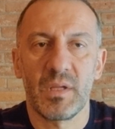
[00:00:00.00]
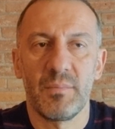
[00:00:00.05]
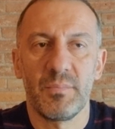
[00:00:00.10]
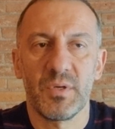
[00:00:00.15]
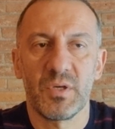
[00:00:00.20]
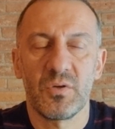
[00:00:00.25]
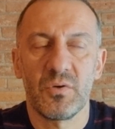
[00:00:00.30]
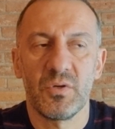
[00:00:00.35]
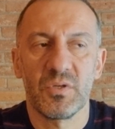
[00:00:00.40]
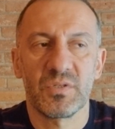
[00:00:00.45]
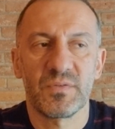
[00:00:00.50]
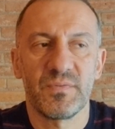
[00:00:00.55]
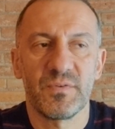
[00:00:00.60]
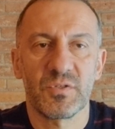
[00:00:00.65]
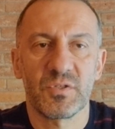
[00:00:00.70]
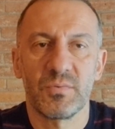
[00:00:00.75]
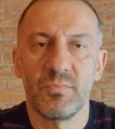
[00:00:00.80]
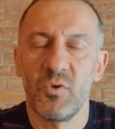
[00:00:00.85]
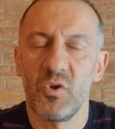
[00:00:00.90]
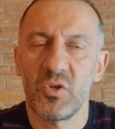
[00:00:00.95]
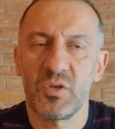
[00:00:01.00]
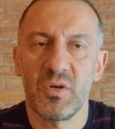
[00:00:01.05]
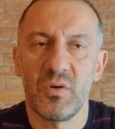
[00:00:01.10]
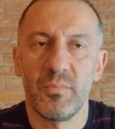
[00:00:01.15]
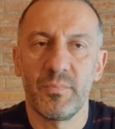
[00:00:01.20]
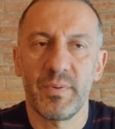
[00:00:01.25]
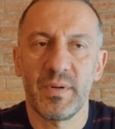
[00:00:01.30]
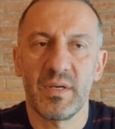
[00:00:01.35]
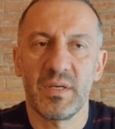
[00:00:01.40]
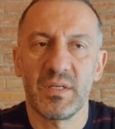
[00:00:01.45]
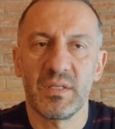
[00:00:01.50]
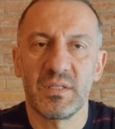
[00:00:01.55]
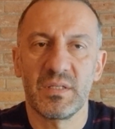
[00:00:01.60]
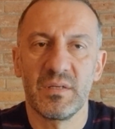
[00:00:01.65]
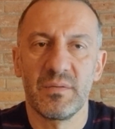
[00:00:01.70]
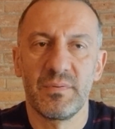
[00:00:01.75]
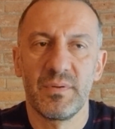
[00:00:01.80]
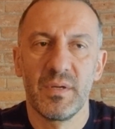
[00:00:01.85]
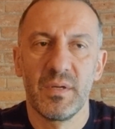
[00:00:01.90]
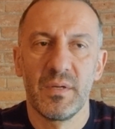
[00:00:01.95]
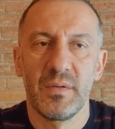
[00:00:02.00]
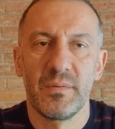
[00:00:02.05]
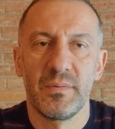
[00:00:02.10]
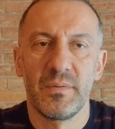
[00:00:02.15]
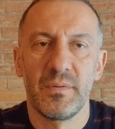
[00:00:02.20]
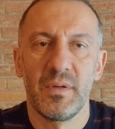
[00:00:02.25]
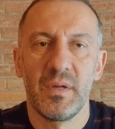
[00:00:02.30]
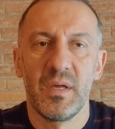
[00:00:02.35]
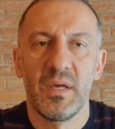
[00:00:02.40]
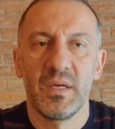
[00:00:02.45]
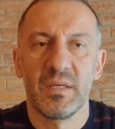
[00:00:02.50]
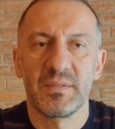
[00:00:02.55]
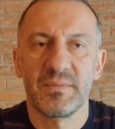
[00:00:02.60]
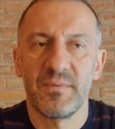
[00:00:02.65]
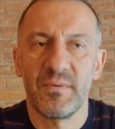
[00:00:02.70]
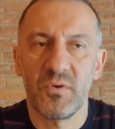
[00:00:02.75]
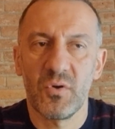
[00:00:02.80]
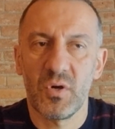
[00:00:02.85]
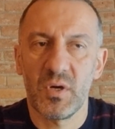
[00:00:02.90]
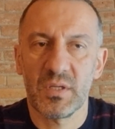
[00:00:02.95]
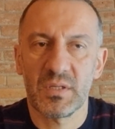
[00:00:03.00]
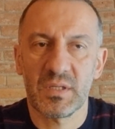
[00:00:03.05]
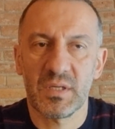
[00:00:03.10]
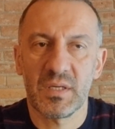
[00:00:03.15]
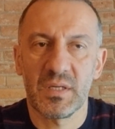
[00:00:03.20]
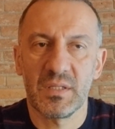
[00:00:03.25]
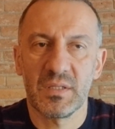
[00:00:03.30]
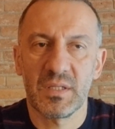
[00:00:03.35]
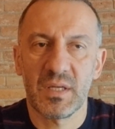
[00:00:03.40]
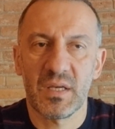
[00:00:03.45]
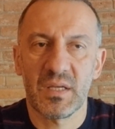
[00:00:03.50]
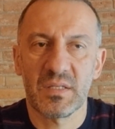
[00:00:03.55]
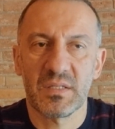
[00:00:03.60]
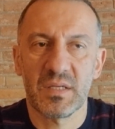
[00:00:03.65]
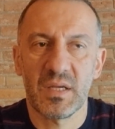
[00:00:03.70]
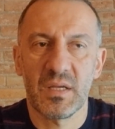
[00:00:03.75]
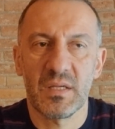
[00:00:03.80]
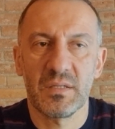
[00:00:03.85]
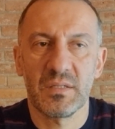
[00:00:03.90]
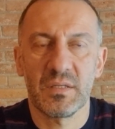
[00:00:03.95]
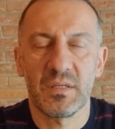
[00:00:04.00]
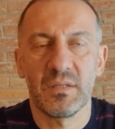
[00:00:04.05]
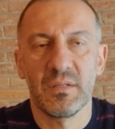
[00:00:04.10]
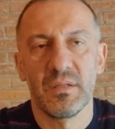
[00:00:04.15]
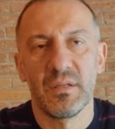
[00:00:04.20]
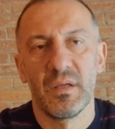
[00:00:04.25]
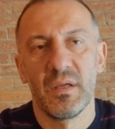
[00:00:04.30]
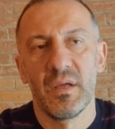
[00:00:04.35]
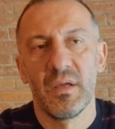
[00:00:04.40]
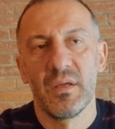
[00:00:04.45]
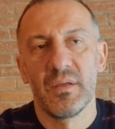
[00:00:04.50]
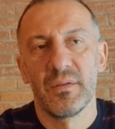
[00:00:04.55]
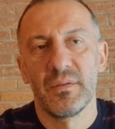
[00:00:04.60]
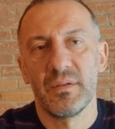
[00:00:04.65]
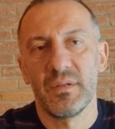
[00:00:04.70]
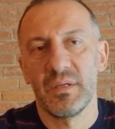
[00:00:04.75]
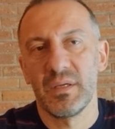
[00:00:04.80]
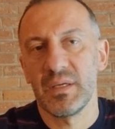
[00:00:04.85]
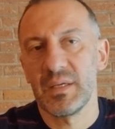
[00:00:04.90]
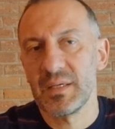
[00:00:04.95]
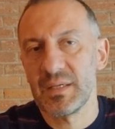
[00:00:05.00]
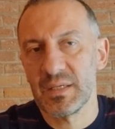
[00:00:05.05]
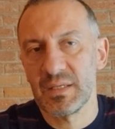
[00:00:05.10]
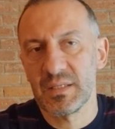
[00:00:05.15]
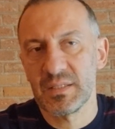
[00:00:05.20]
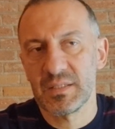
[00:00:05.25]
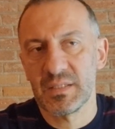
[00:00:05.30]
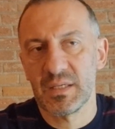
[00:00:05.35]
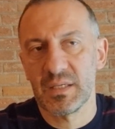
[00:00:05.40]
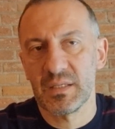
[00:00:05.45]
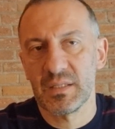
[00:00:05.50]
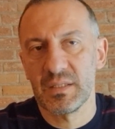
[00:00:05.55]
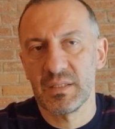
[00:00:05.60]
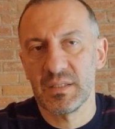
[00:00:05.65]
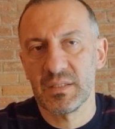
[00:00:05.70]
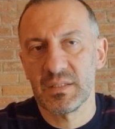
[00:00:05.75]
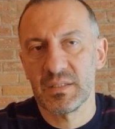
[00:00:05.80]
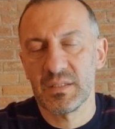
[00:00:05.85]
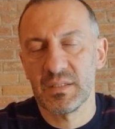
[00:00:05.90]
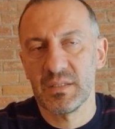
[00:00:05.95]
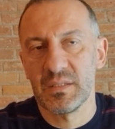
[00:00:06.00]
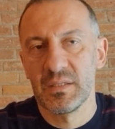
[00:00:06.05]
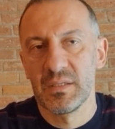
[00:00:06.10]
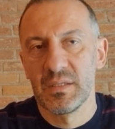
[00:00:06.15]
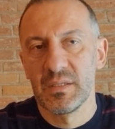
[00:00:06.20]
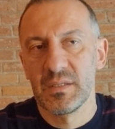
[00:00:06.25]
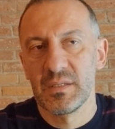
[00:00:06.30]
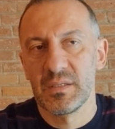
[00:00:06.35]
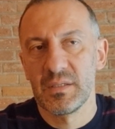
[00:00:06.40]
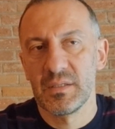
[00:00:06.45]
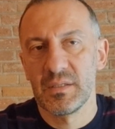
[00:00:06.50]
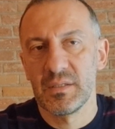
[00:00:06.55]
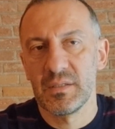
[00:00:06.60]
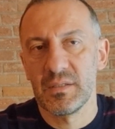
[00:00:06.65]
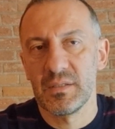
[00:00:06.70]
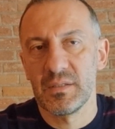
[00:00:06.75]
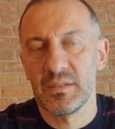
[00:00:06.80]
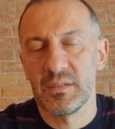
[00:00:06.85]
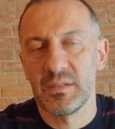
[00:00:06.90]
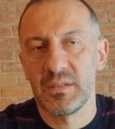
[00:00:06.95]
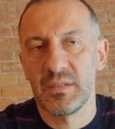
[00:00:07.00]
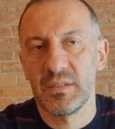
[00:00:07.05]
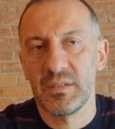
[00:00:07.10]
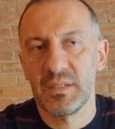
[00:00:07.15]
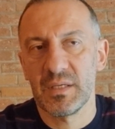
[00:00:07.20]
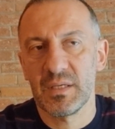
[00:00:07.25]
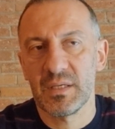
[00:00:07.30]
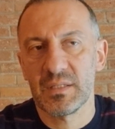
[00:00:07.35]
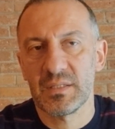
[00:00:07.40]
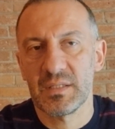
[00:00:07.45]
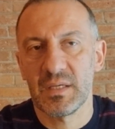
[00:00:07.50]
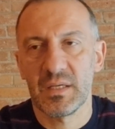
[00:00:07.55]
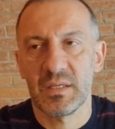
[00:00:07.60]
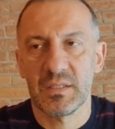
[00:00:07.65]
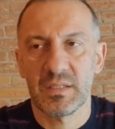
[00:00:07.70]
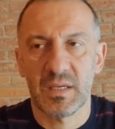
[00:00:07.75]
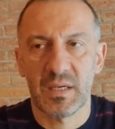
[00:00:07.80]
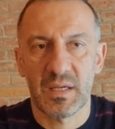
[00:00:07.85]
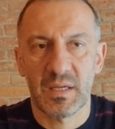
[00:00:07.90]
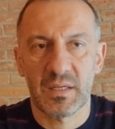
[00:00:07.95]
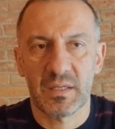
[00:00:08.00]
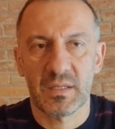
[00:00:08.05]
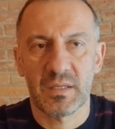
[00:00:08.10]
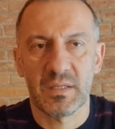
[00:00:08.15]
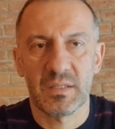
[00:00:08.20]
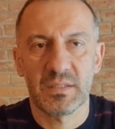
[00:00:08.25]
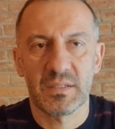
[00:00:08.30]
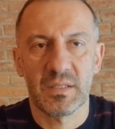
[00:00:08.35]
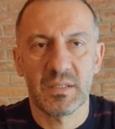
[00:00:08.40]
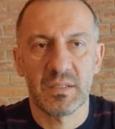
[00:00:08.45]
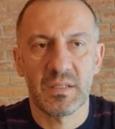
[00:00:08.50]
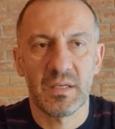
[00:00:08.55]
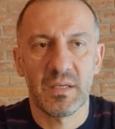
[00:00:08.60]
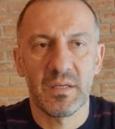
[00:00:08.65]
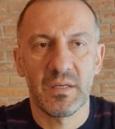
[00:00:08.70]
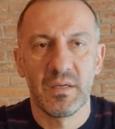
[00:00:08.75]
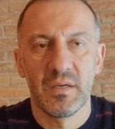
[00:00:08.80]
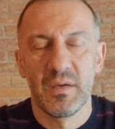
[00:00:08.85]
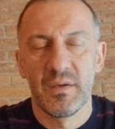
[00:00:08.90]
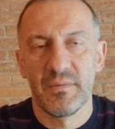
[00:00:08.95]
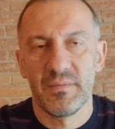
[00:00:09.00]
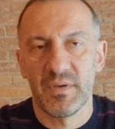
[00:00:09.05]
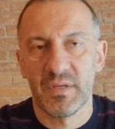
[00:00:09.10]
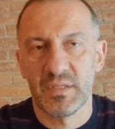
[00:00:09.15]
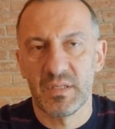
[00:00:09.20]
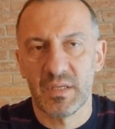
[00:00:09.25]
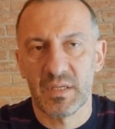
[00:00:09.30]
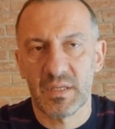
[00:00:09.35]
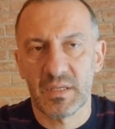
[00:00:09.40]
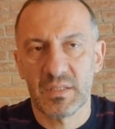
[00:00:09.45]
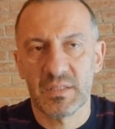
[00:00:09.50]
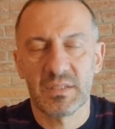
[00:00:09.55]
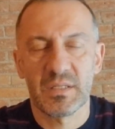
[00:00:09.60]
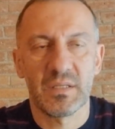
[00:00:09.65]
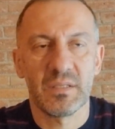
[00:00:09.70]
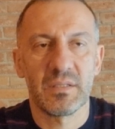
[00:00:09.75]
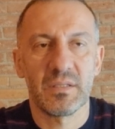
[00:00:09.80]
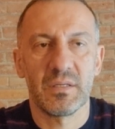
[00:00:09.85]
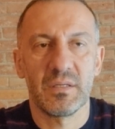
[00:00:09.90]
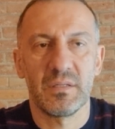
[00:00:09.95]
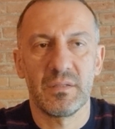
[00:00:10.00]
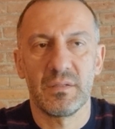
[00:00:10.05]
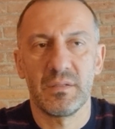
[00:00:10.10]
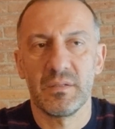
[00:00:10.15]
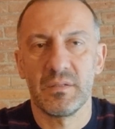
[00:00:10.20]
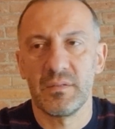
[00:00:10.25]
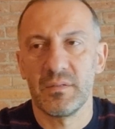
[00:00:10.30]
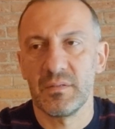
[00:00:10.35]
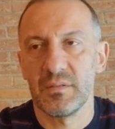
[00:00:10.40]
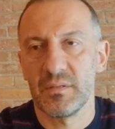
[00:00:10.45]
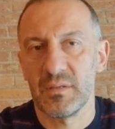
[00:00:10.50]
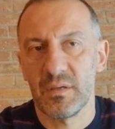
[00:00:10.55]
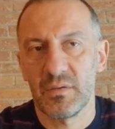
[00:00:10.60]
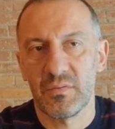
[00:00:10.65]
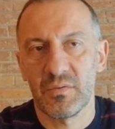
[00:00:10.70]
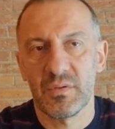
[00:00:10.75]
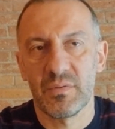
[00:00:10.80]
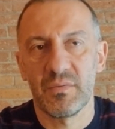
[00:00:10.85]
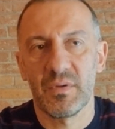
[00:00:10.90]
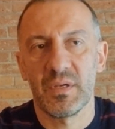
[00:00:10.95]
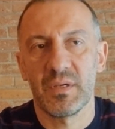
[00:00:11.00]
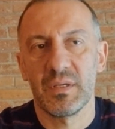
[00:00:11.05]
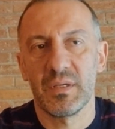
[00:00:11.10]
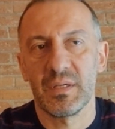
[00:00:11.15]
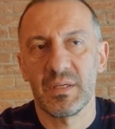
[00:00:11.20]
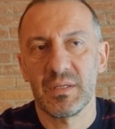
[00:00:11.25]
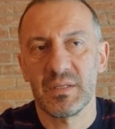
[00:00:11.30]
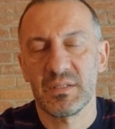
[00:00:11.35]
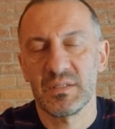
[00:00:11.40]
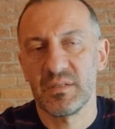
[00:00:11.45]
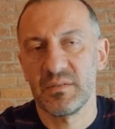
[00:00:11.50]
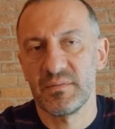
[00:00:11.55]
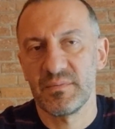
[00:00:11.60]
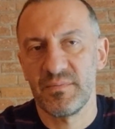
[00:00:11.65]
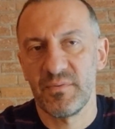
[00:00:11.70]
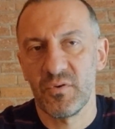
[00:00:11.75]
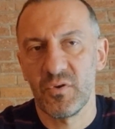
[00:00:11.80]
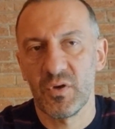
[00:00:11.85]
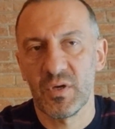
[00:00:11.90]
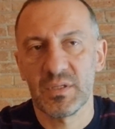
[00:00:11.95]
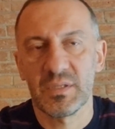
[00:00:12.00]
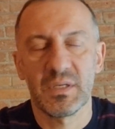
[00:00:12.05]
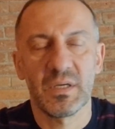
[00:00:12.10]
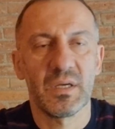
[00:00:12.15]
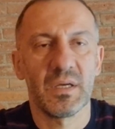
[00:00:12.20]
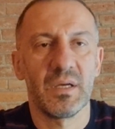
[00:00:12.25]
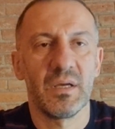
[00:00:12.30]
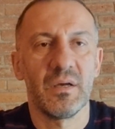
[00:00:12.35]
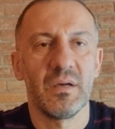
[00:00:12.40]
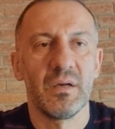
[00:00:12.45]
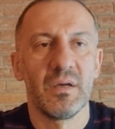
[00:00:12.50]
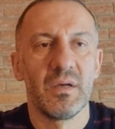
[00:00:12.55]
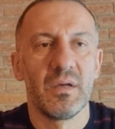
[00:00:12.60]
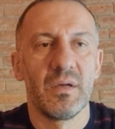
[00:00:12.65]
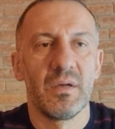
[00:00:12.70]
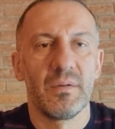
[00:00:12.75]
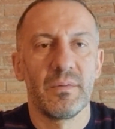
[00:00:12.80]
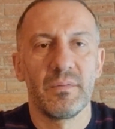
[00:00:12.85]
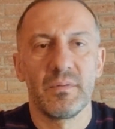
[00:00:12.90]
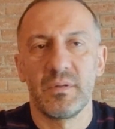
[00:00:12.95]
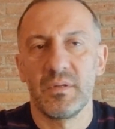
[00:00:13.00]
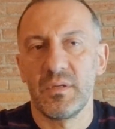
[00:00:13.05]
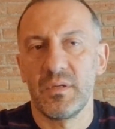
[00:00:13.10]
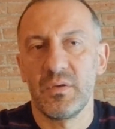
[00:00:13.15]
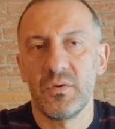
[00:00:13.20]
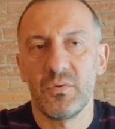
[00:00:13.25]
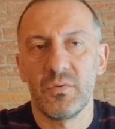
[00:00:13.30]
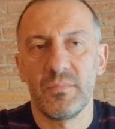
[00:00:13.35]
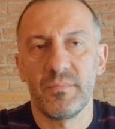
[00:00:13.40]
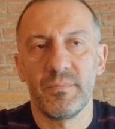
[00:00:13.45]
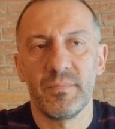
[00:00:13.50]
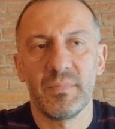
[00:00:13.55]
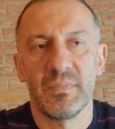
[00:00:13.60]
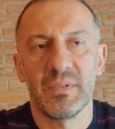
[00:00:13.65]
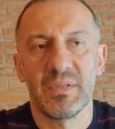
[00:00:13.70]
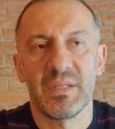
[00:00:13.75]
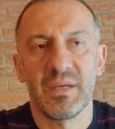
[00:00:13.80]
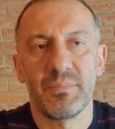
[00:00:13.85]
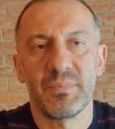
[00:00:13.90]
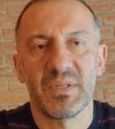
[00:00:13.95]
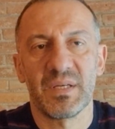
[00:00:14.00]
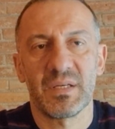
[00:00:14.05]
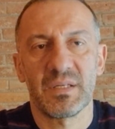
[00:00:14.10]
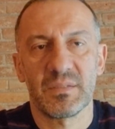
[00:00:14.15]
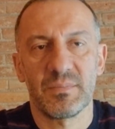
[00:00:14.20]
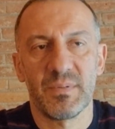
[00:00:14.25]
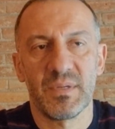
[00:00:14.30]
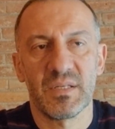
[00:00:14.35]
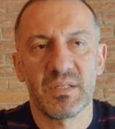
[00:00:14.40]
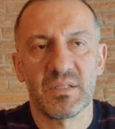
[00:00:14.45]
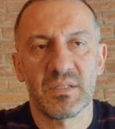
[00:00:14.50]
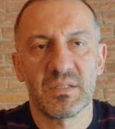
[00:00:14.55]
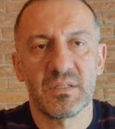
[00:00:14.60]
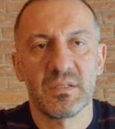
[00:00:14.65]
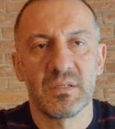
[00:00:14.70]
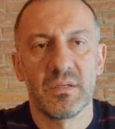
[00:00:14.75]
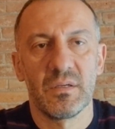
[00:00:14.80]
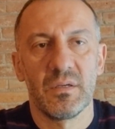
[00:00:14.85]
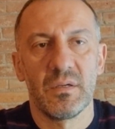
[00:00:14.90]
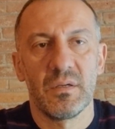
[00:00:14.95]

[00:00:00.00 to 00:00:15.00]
because for small companies, if it's floating interest rates and increasing this interest rates, like recently Fed increased it, and everyone increasing floating, yeah, your debt expense